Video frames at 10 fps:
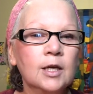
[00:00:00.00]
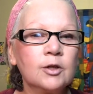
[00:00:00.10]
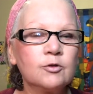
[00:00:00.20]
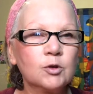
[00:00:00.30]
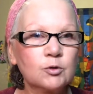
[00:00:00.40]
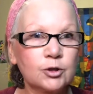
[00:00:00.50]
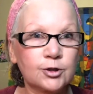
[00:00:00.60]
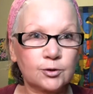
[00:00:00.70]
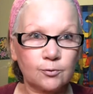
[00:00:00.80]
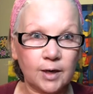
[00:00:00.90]
you don't
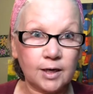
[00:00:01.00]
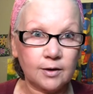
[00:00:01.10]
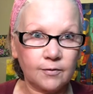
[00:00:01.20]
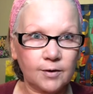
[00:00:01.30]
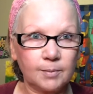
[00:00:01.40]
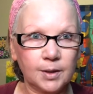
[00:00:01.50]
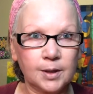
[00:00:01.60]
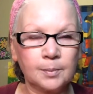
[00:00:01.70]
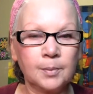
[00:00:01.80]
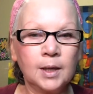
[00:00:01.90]
shrink from
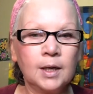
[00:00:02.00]
them.